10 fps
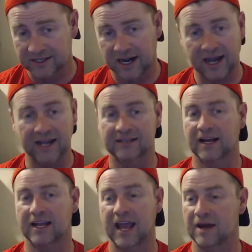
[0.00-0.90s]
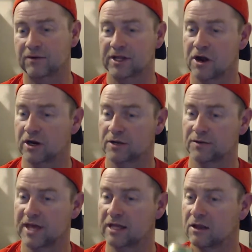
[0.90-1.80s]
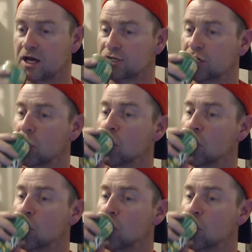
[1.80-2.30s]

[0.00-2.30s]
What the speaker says: I can't really argue with that logic.